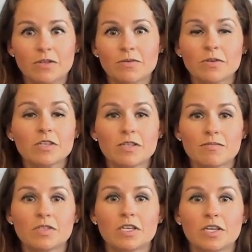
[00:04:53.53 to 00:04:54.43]
There were some
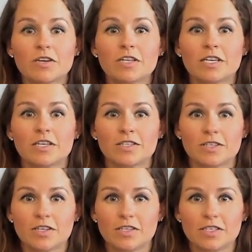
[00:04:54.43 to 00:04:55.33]
security
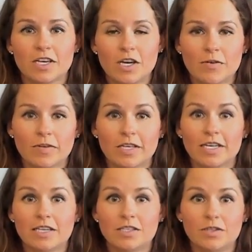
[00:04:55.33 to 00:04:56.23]
concerns
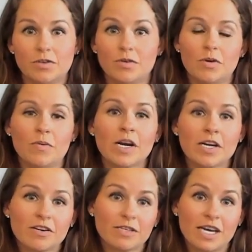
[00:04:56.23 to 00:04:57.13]
related to where
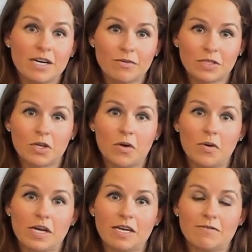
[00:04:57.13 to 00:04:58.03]
your data was going,